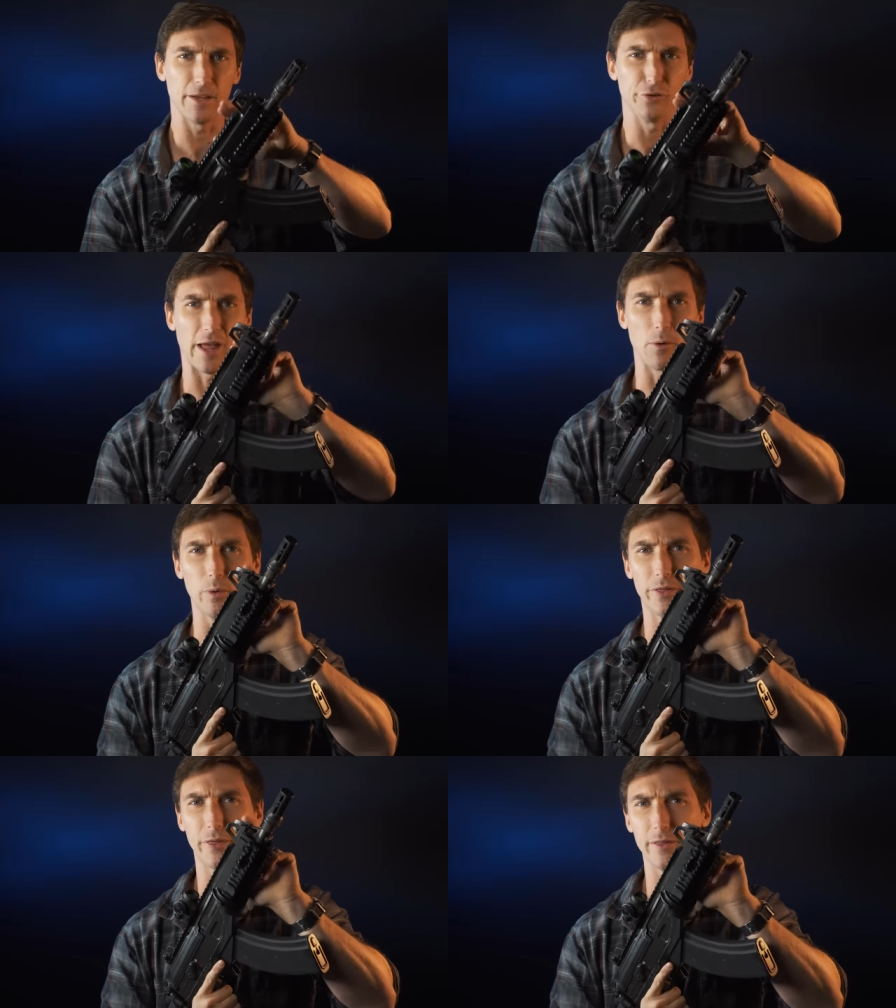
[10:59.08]
is that
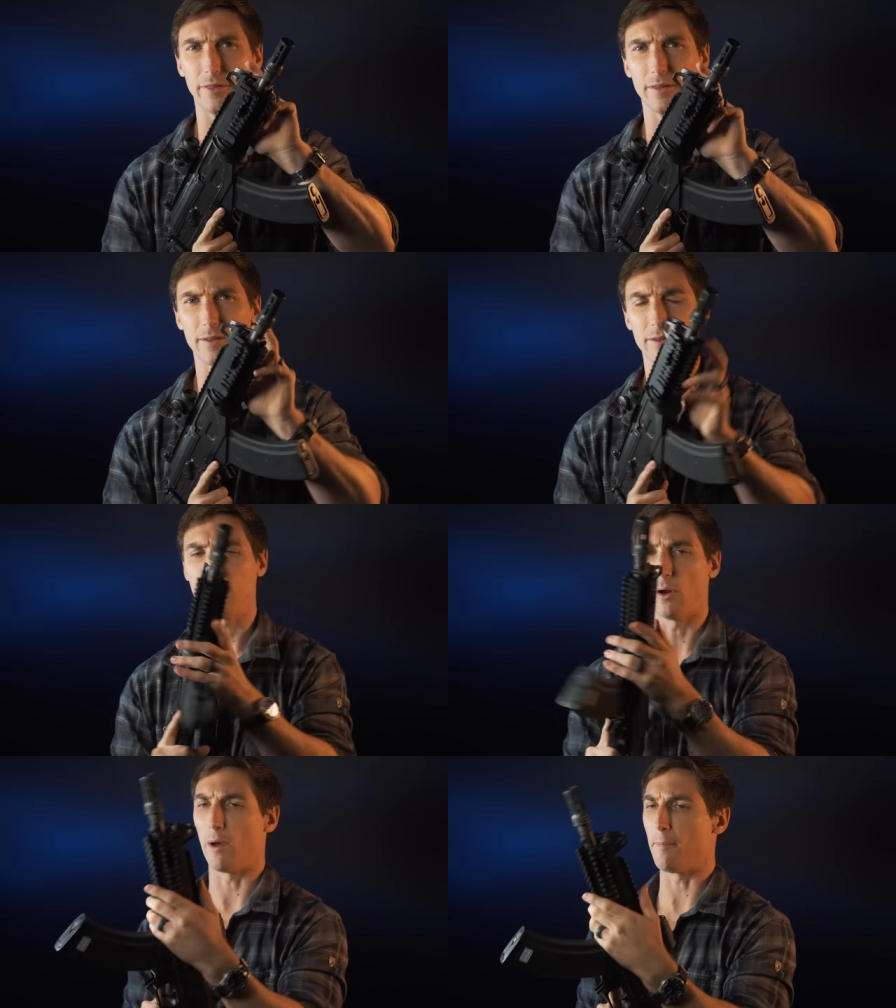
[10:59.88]
with,
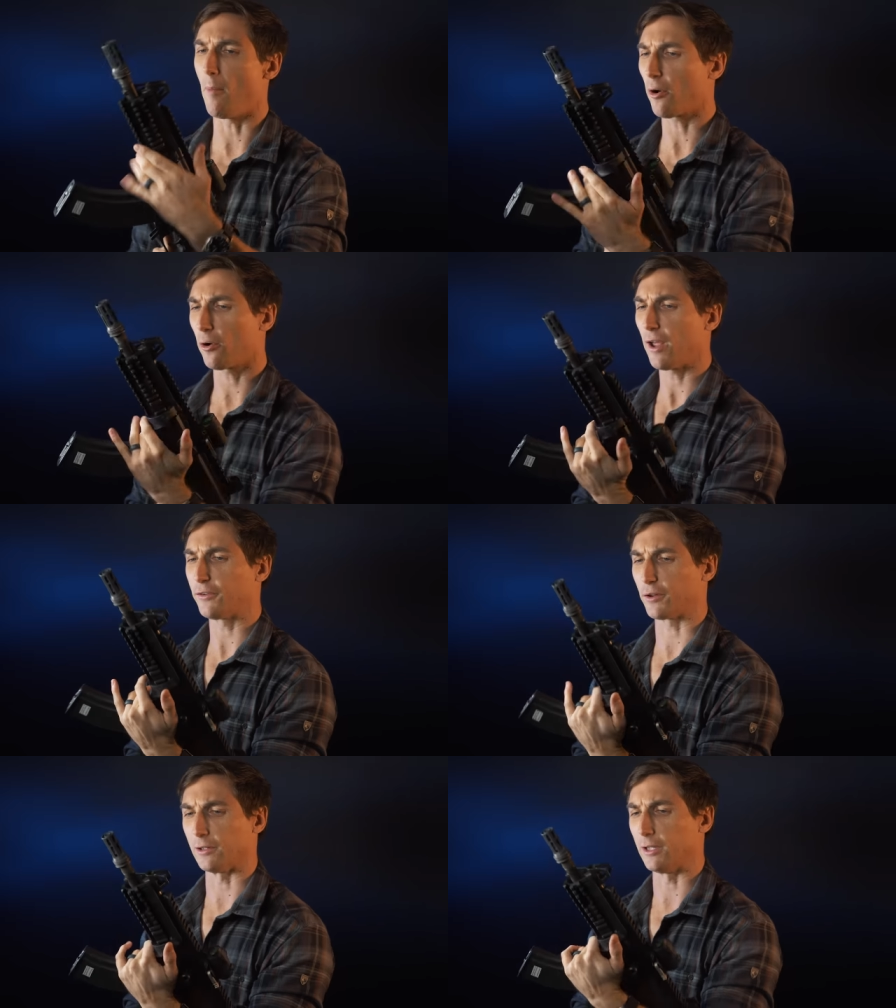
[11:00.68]
you know, a
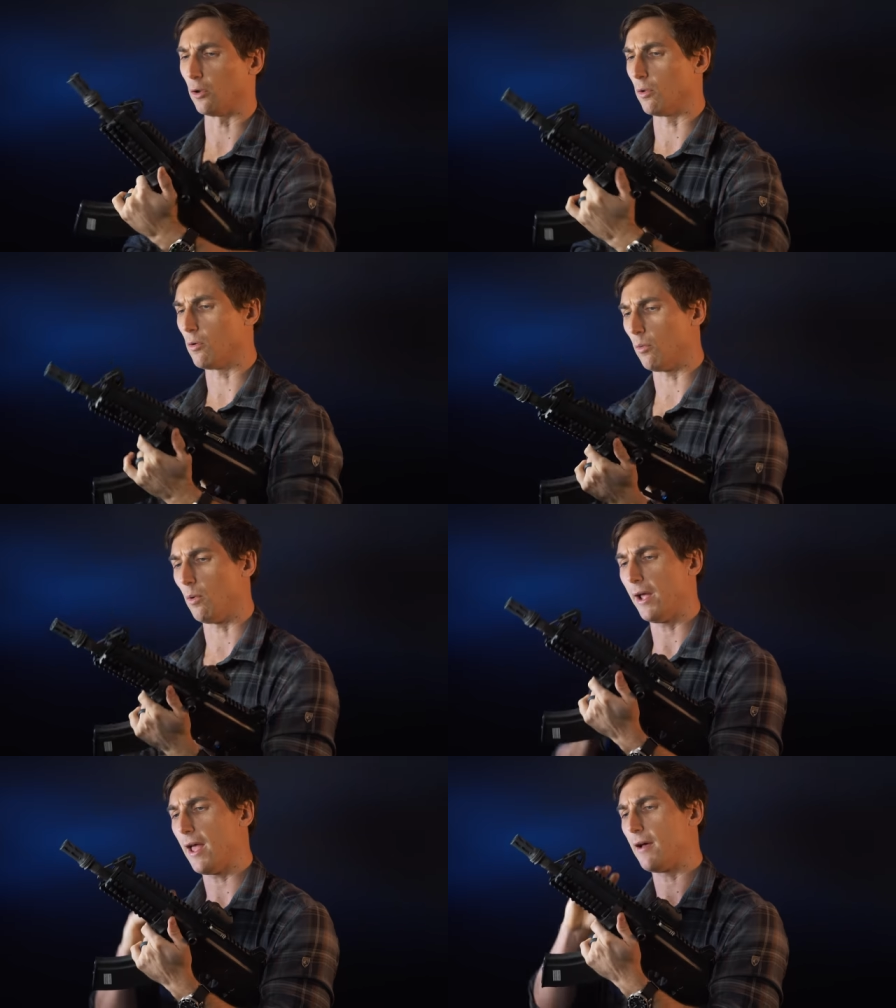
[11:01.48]
modernized Galil,
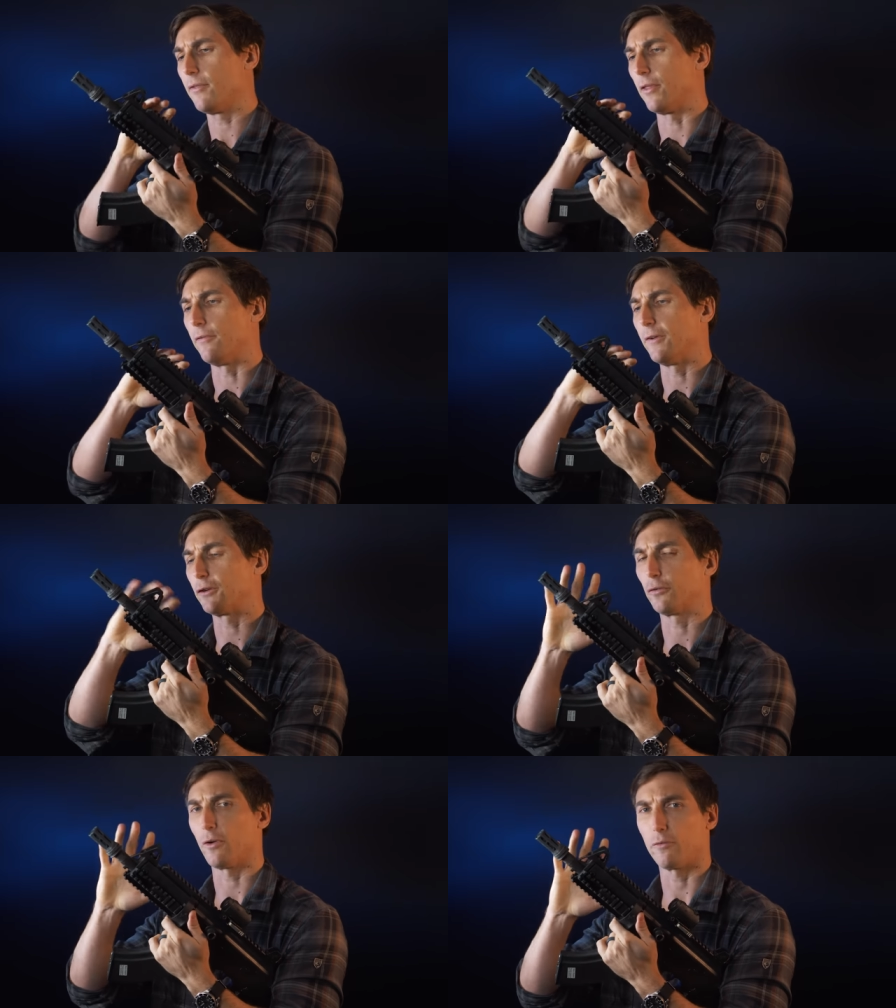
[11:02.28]
why have the
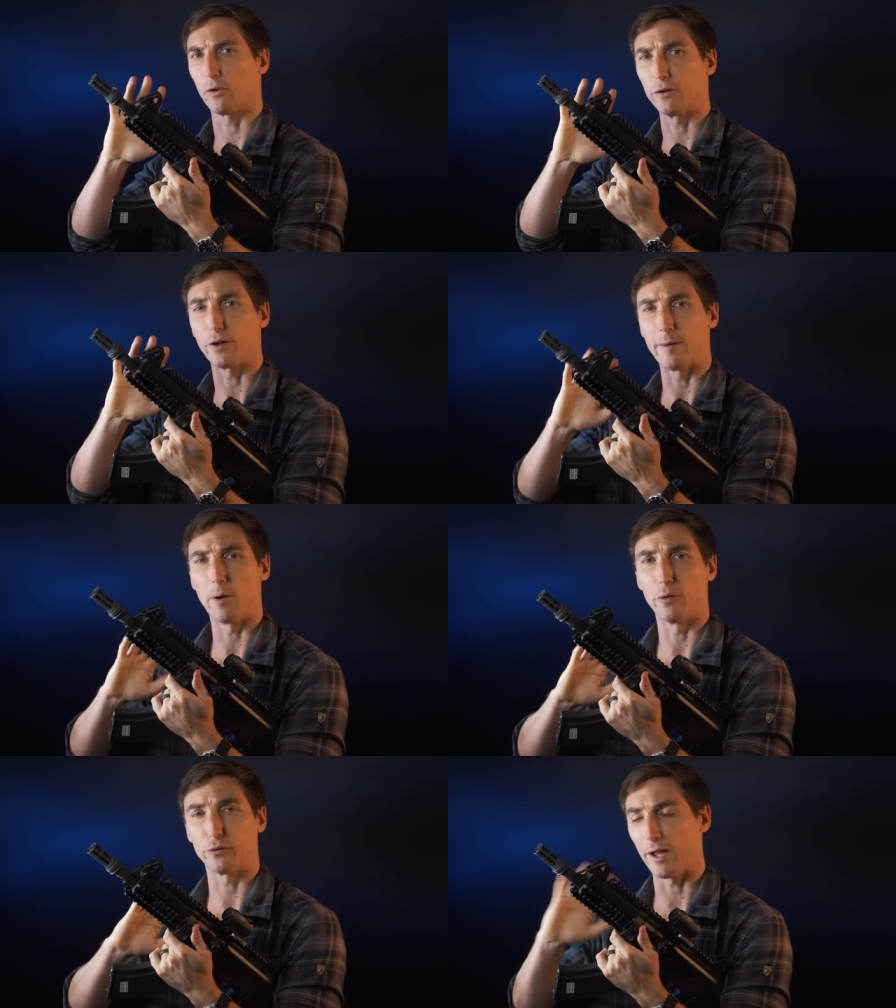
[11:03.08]
fixed front sight
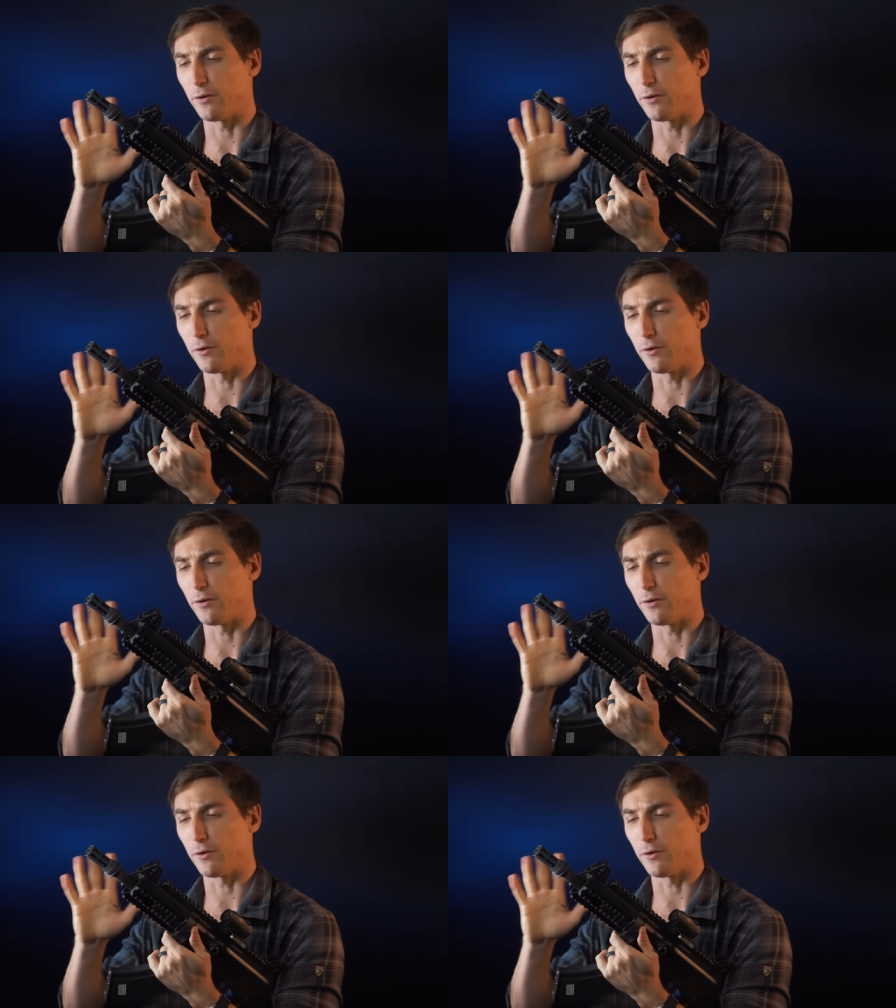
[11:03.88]
posts? I